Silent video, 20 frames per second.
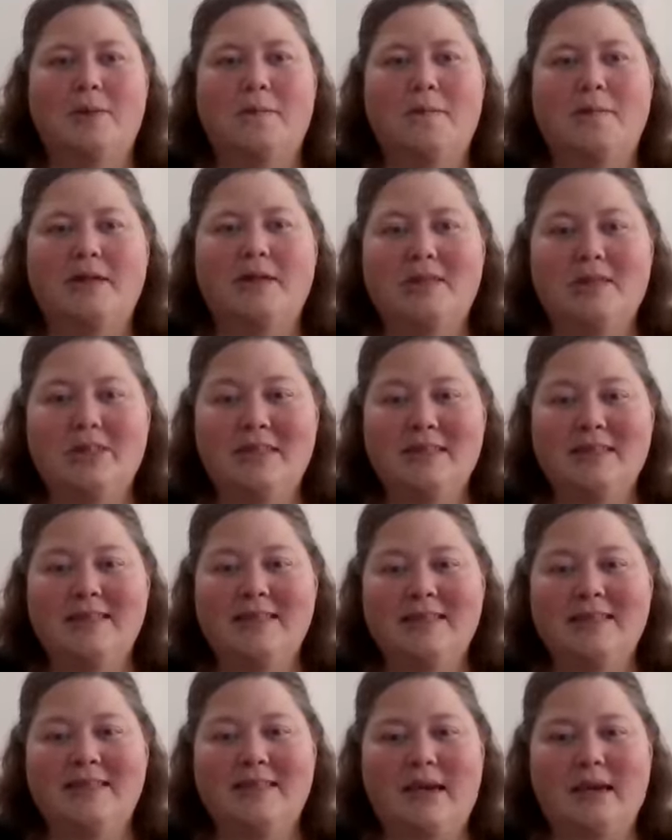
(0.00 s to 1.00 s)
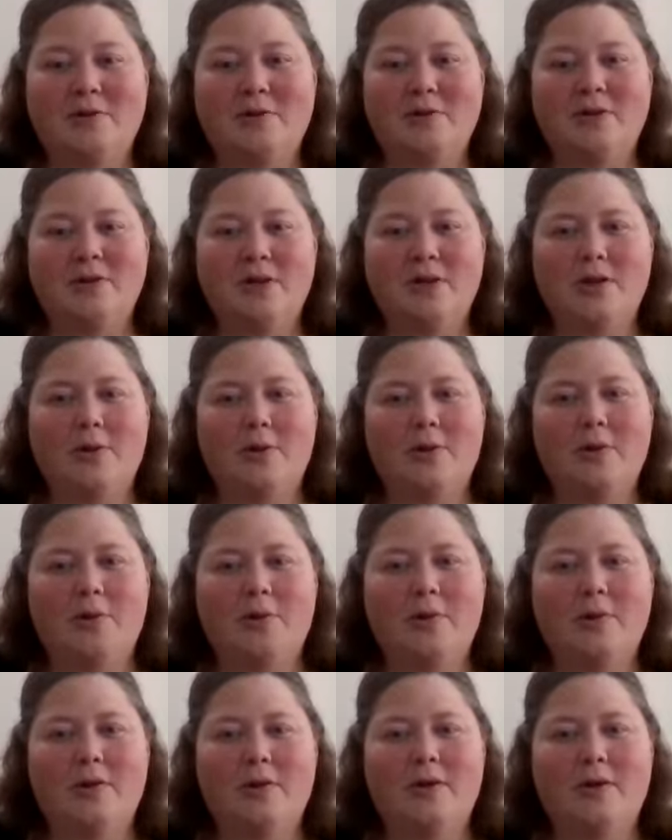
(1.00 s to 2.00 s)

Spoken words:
but Jesus also